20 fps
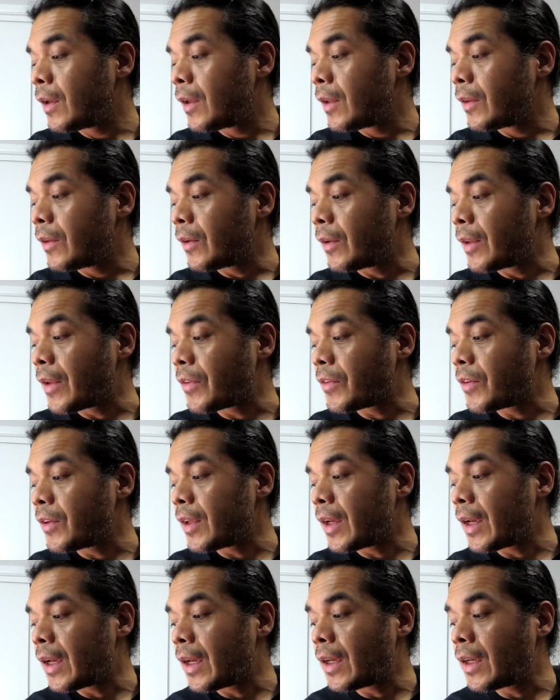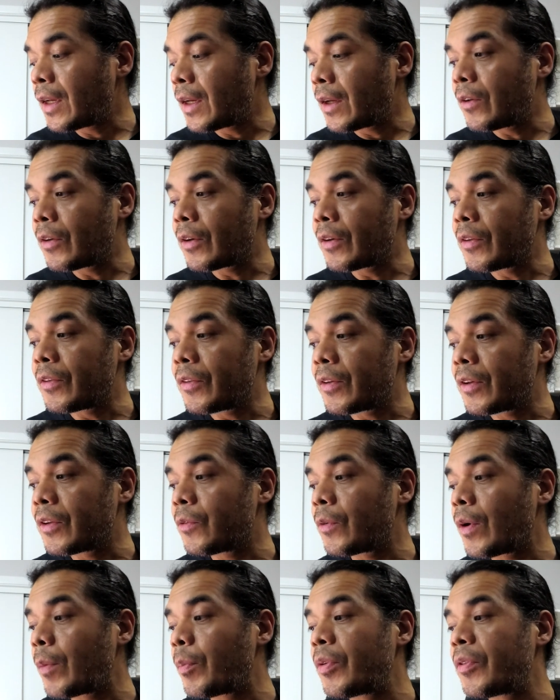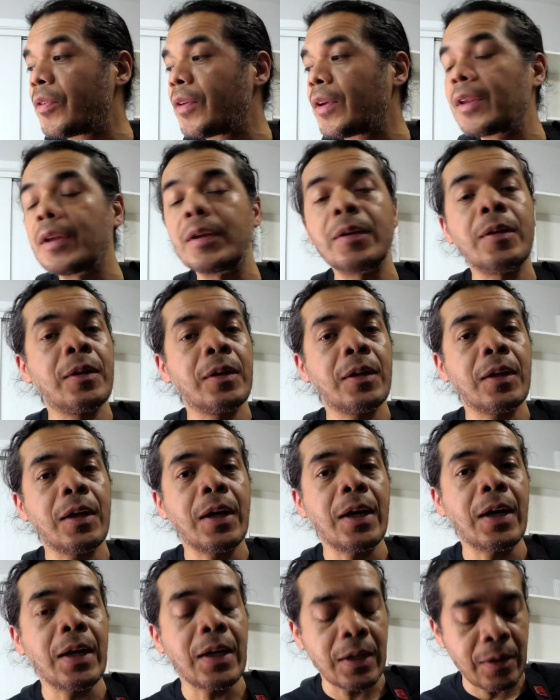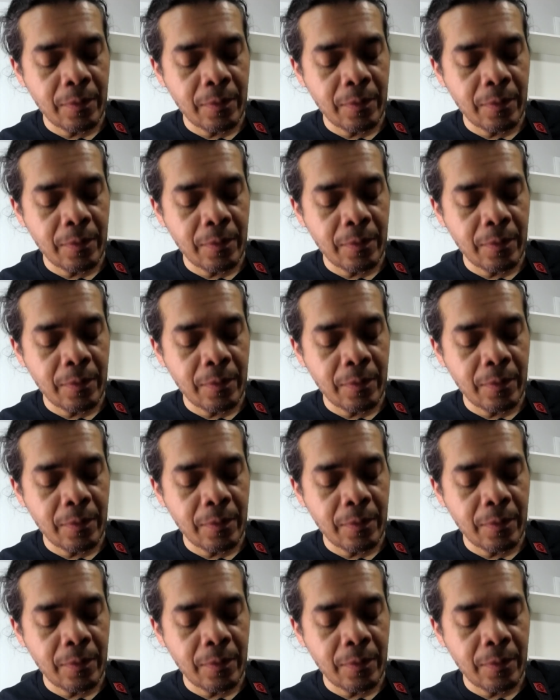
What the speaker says: that's an A, and you can see it's represented A.